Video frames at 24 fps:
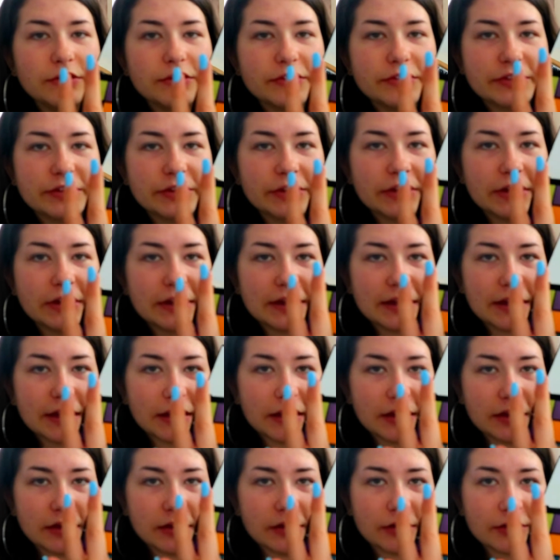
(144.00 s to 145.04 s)
Just gonna
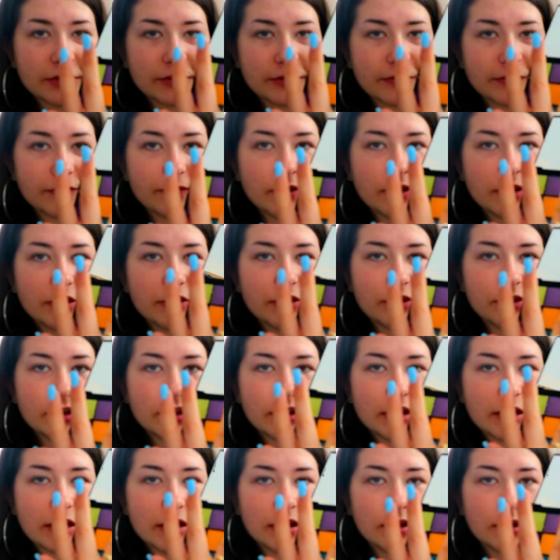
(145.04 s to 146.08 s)
get it on our finger
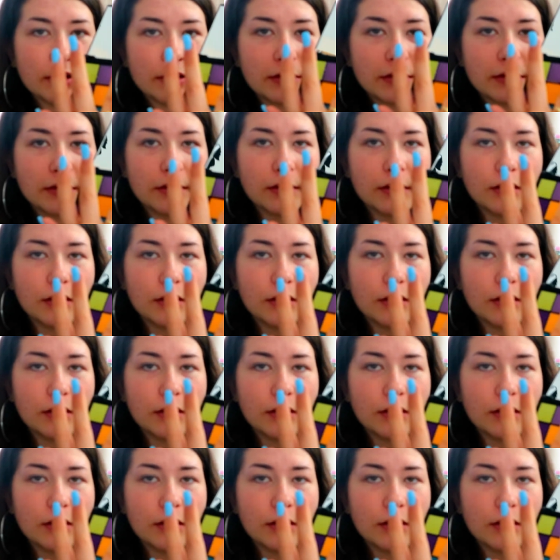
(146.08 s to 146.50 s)
again.